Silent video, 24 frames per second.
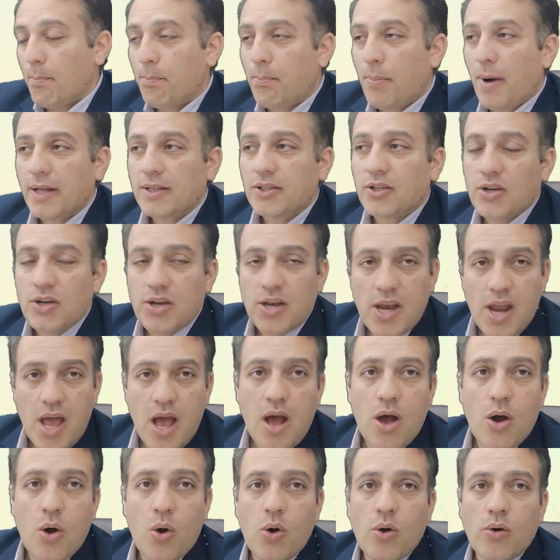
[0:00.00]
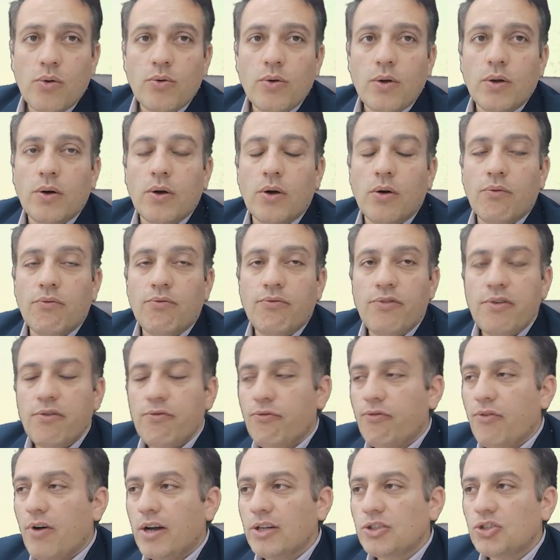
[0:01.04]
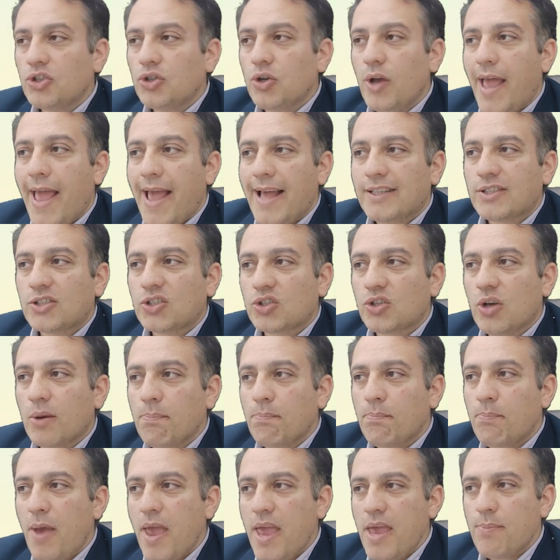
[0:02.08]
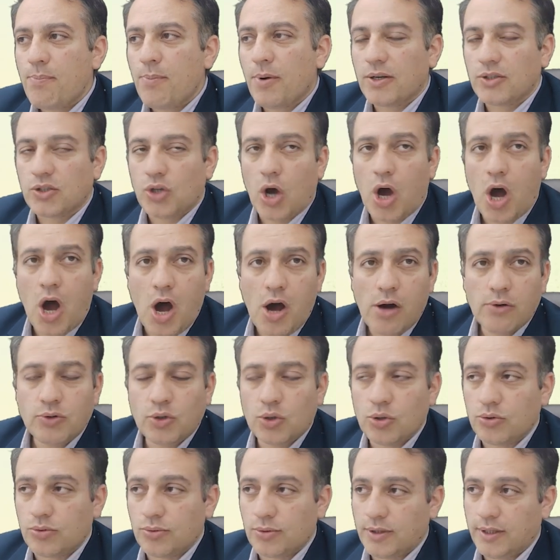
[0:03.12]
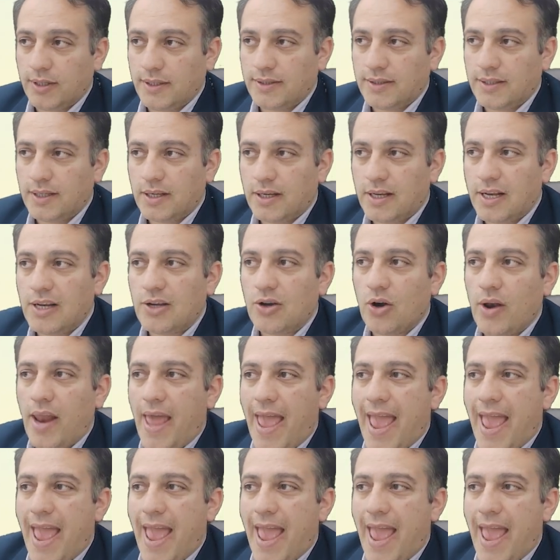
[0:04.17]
But now we want to add some papers. How to do this? Click on